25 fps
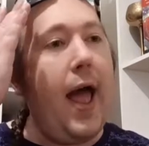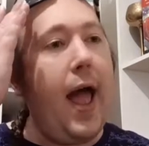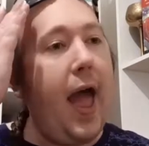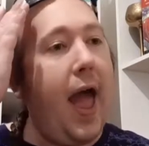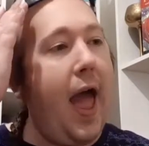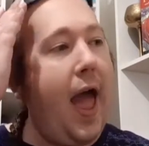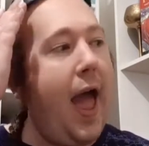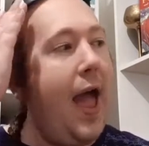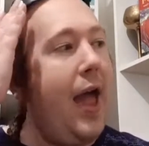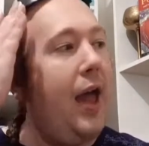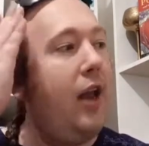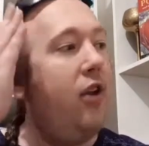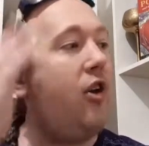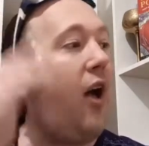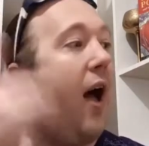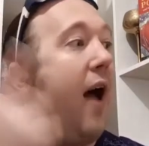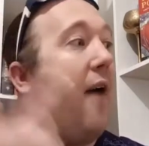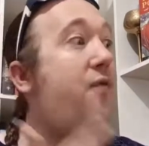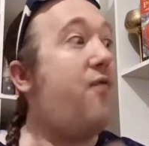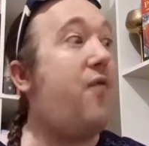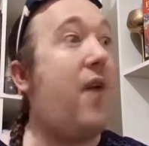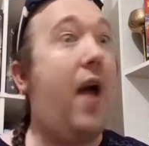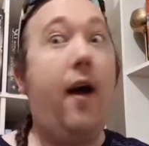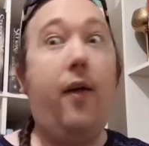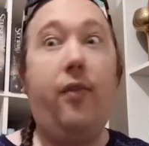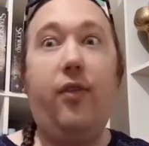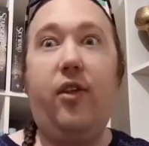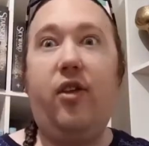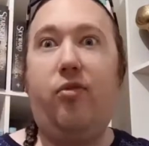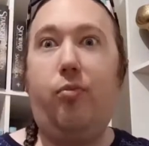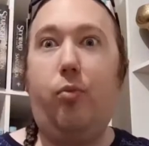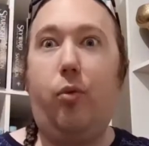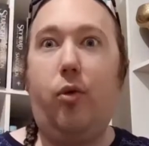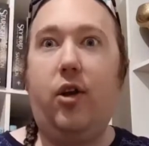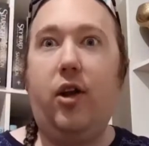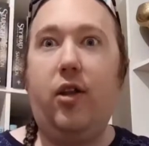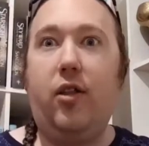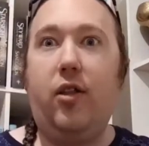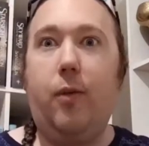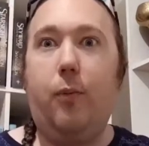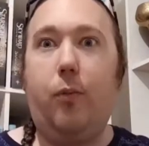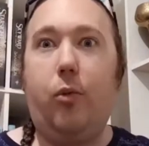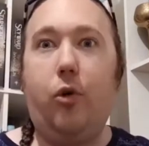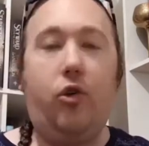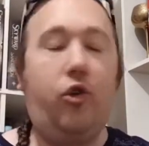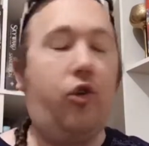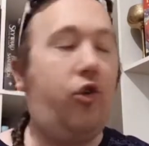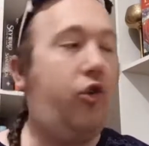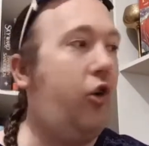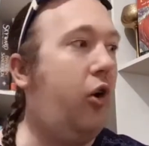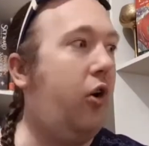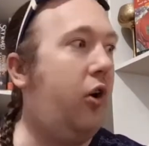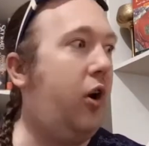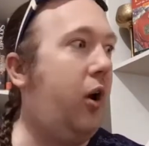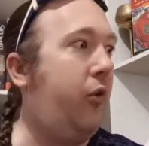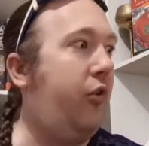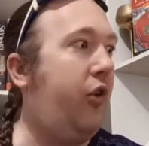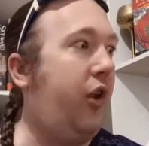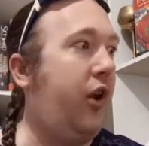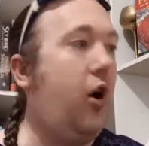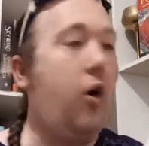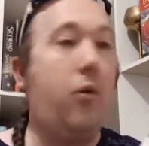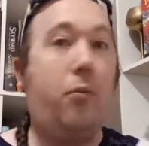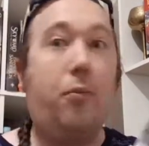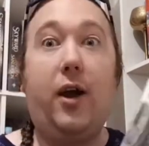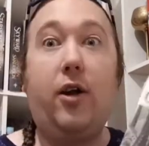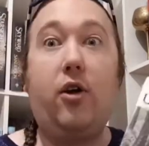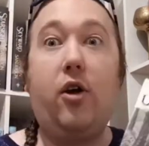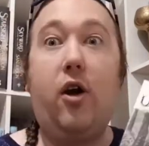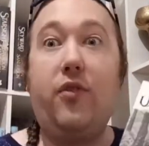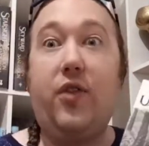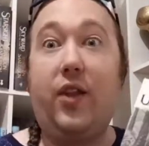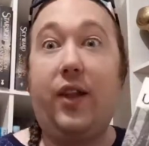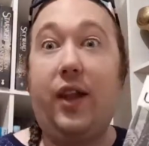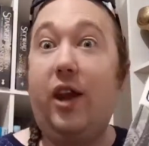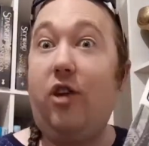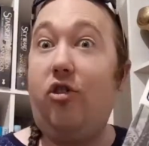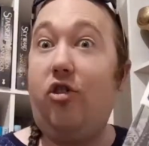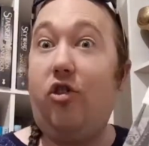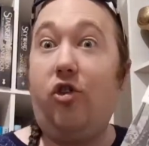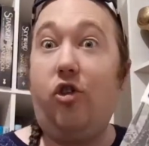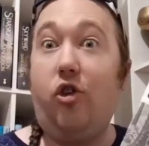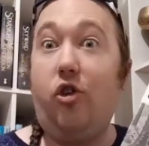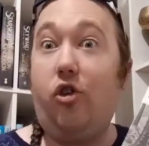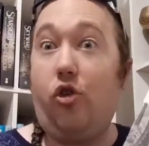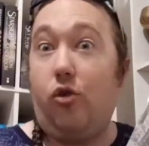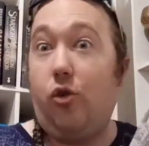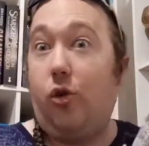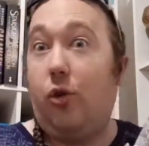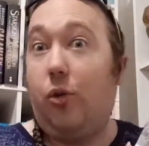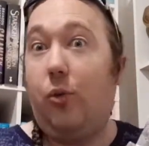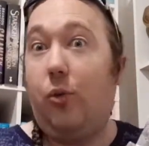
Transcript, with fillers: And I found this book in the bookstore and I was like, oh my God, the legends are true.